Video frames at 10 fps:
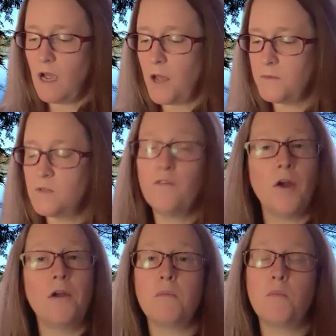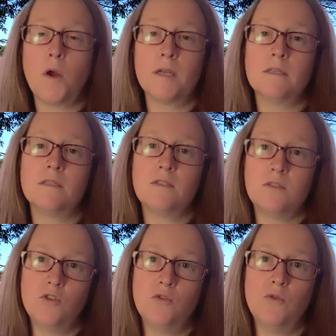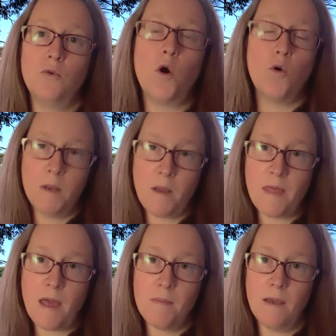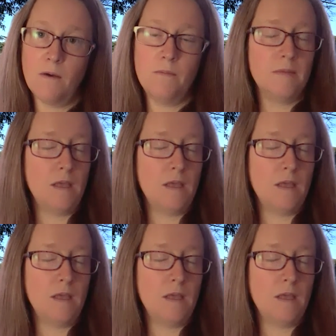So very important to open up that mail.